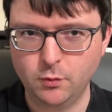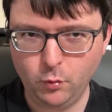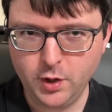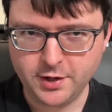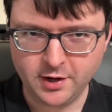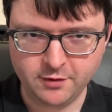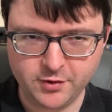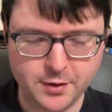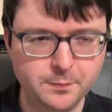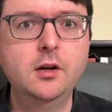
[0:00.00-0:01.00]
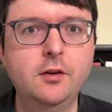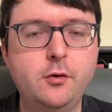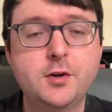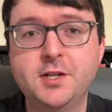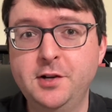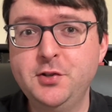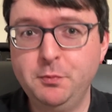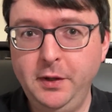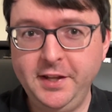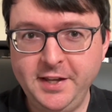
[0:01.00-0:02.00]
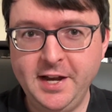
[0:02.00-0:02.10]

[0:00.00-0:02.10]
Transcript: one of them. Of course, it's also plainly